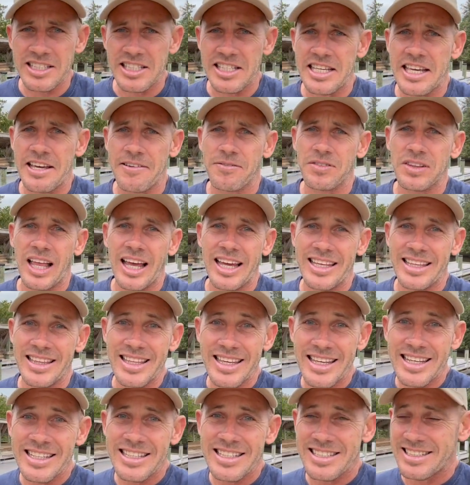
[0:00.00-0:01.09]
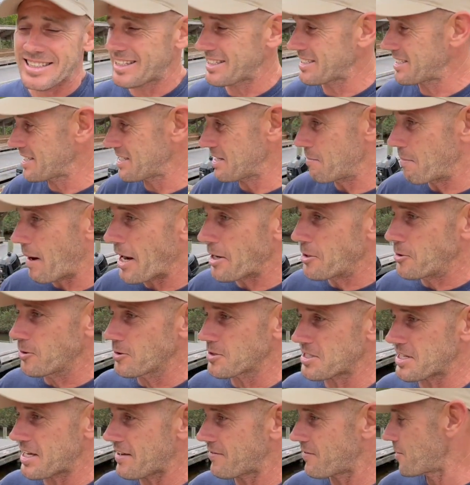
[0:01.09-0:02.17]
skiff like this. This is a micro
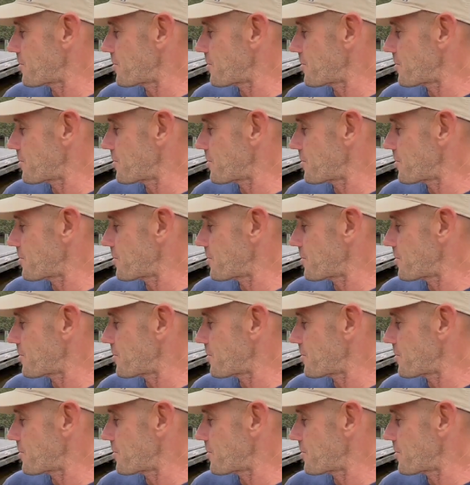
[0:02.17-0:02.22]
skiff.